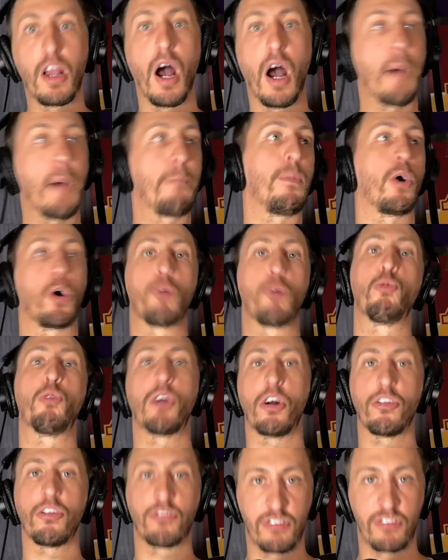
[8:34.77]
Cup or
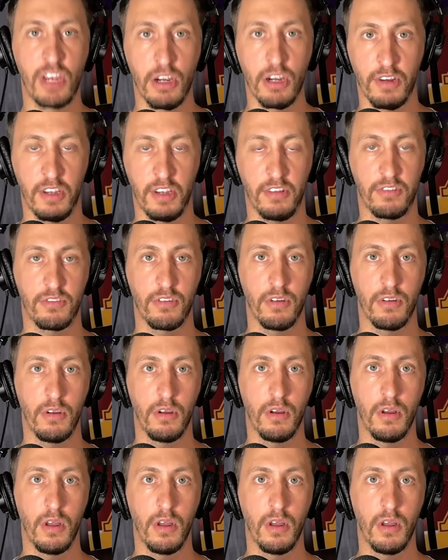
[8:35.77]
World Series,